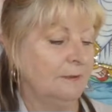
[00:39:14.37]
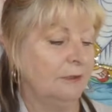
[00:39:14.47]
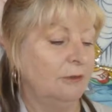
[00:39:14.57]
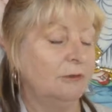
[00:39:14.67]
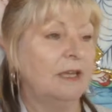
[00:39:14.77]

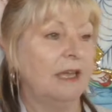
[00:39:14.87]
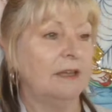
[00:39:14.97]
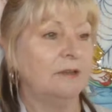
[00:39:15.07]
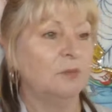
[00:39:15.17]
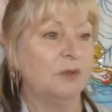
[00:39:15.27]
Look
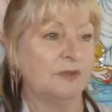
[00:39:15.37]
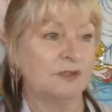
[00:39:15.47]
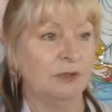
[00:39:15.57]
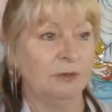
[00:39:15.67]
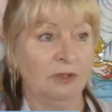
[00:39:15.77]
at what's
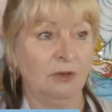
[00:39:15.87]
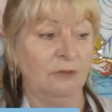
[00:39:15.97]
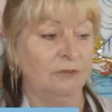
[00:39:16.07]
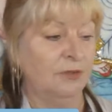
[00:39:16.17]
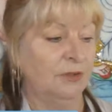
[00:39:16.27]
going on
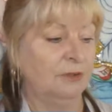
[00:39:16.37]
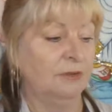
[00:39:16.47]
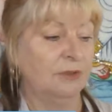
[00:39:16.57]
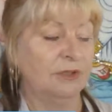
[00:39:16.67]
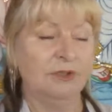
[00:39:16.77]
for you.
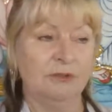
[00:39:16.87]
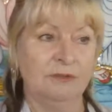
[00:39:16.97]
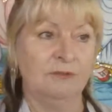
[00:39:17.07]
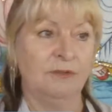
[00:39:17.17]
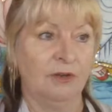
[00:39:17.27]
Look at your
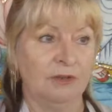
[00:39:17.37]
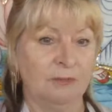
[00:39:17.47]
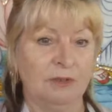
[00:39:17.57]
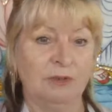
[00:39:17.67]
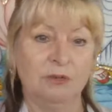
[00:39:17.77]

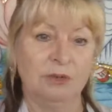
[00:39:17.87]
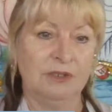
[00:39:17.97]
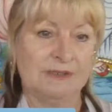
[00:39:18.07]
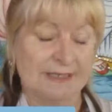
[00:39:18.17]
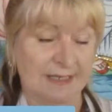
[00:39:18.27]
environment. Look what
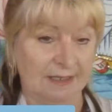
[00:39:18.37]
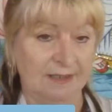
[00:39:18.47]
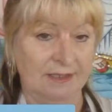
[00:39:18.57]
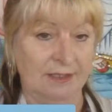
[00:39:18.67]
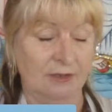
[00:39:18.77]
you're
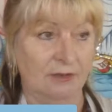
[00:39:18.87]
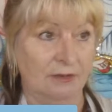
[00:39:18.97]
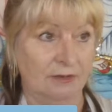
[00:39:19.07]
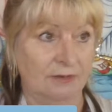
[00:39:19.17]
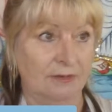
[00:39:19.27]
taking
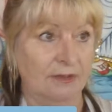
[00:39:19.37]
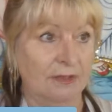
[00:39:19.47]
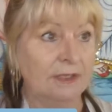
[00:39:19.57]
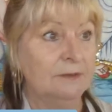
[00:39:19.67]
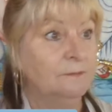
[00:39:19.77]
on.
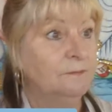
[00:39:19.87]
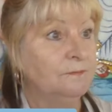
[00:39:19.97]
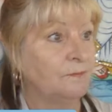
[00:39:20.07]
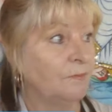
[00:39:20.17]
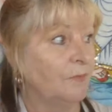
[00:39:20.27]

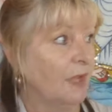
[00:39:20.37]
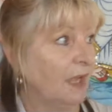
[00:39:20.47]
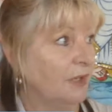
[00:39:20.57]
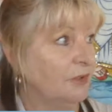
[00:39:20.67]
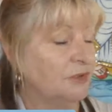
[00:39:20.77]
Are
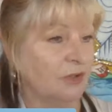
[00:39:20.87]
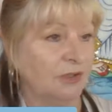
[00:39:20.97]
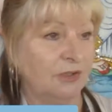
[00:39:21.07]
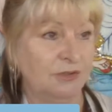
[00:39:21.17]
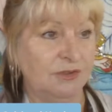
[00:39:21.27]
you trying to
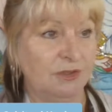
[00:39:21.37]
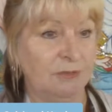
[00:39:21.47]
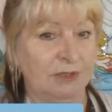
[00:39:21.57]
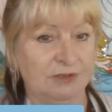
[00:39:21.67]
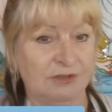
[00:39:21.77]
do too
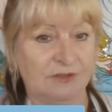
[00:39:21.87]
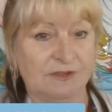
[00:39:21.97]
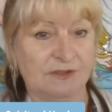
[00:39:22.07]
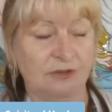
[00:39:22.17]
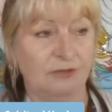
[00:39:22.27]
much
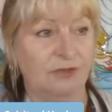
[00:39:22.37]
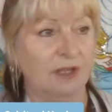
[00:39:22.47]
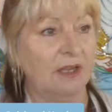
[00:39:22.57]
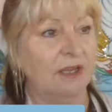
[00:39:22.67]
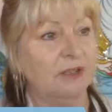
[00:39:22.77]
yourself?
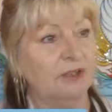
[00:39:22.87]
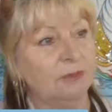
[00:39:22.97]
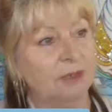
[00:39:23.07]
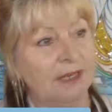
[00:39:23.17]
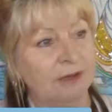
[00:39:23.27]
Are you
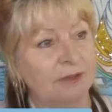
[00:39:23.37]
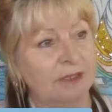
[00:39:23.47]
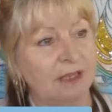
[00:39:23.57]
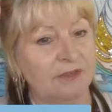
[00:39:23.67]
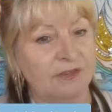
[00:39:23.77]
allowing
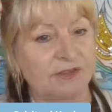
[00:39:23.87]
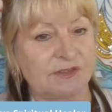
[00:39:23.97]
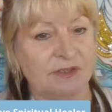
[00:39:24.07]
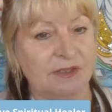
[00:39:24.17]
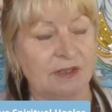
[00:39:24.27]
others
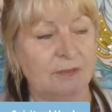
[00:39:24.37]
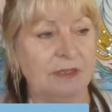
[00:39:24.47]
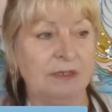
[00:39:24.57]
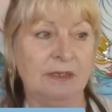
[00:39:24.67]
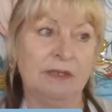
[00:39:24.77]
to come
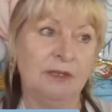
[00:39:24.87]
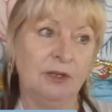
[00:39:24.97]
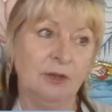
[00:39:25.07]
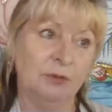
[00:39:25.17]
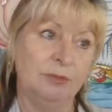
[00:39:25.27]
in and
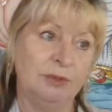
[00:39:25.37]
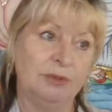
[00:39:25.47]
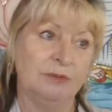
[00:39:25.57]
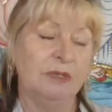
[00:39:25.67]
help you?